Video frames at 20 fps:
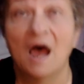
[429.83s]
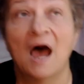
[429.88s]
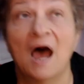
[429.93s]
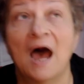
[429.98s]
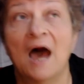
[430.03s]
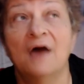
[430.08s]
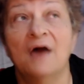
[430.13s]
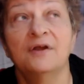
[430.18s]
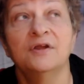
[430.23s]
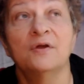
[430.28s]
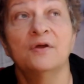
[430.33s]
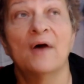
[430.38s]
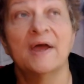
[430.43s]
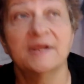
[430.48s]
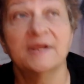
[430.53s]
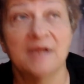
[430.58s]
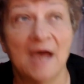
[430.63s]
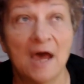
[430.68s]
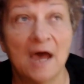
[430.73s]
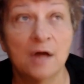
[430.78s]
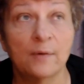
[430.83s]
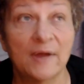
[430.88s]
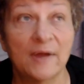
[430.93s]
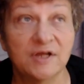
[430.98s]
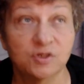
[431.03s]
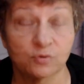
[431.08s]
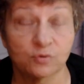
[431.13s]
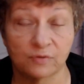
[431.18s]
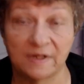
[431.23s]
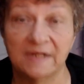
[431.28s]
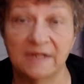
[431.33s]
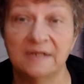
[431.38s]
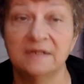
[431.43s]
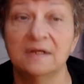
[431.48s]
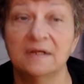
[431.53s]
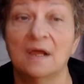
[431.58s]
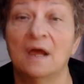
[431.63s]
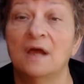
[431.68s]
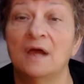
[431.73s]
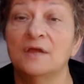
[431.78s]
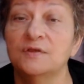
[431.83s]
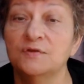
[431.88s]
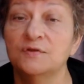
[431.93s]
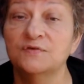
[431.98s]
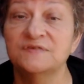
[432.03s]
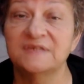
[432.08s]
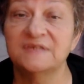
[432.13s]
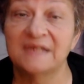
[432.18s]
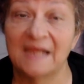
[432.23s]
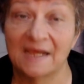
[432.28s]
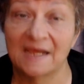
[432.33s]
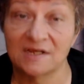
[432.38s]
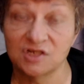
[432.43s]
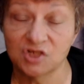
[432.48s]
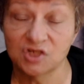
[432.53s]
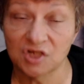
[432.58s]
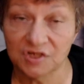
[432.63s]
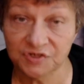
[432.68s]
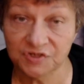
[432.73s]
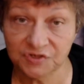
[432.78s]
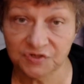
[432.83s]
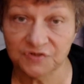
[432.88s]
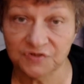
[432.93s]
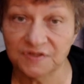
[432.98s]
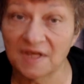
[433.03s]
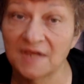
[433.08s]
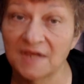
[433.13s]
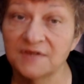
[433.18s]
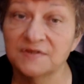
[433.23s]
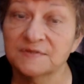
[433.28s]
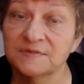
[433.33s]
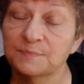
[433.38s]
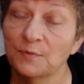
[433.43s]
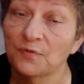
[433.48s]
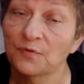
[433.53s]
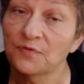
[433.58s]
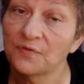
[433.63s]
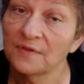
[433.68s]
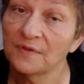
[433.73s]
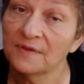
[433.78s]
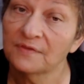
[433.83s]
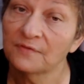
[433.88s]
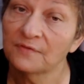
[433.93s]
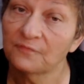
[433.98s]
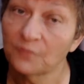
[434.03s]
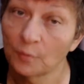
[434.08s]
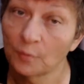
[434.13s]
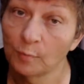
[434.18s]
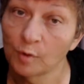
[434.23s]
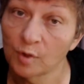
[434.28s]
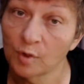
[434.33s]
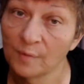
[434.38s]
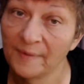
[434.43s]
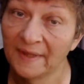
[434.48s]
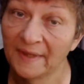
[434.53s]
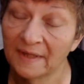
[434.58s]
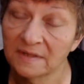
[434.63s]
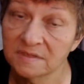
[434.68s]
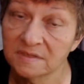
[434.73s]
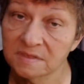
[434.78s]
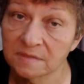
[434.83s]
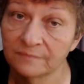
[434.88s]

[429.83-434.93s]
How do I train using hand gestures? I use both the verbal command,